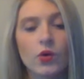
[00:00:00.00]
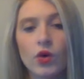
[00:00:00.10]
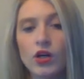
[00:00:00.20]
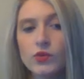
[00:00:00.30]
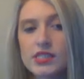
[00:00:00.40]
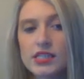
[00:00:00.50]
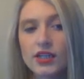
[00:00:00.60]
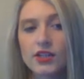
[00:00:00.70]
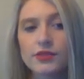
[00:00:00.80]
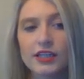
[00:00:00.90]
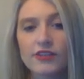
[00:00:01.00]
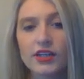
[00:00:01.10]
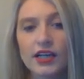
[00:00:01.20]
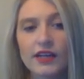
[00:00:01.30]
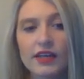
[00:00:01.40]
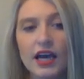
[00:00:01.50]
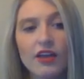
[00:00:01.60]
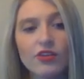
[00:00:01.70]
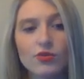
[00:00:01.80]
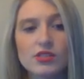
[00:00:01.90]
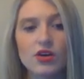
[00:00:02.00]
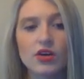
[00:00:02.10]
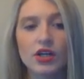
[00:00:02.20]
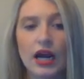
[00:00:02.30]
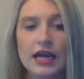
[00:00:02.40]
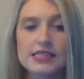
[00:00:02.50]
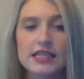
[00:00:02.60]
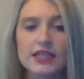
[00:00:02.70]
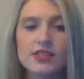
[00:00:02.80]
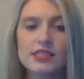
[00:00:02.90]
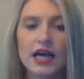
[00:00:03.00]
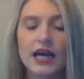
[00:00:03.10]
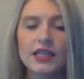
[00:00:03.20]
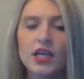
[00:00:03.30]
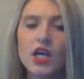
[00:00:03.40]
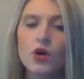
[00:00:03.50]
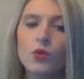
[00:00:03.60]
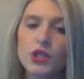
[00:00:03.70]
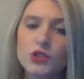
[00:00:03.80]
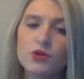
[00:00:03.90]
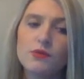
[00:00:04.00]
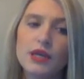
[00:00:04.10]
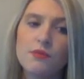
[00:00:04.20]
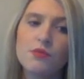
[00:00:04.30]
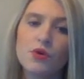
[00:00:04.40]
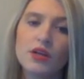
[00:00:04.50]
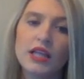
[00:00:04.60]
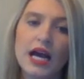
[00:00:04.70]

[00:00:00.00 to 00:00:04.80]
One was near a river and the other was on a grassy hillside. Which would be more